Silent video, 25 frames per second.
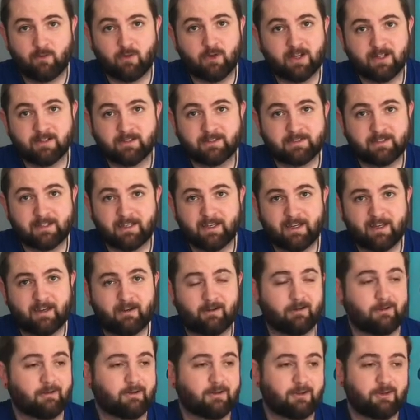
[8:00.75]
ever gets
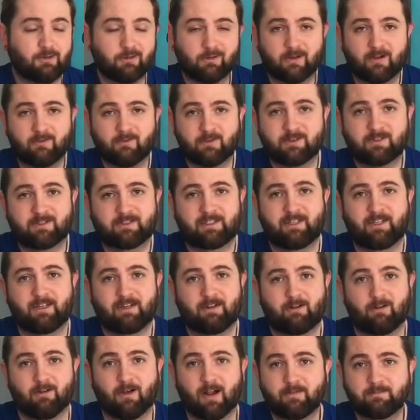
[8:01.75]
sick, or you're ever
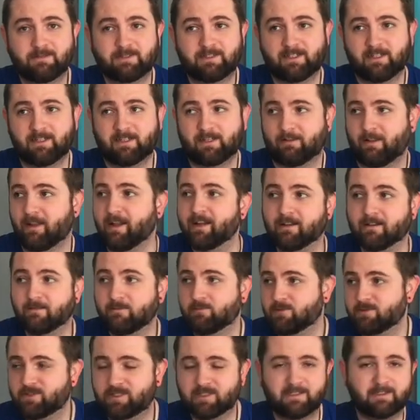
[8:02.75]
sick, or I'm sick, like,
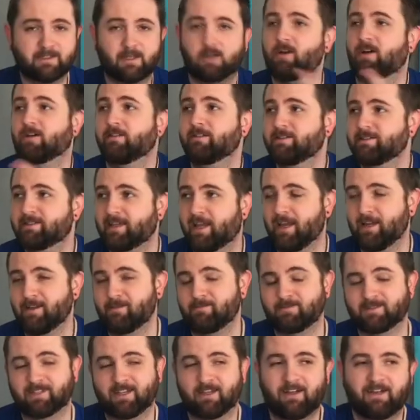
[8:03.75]
we'll just sell all these
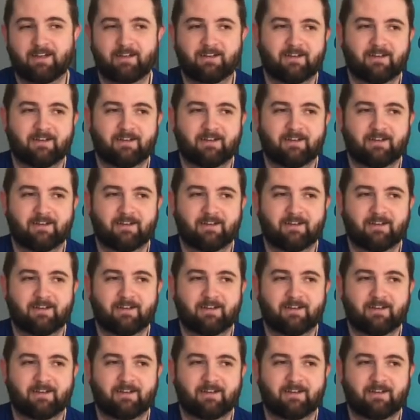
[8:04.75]
games.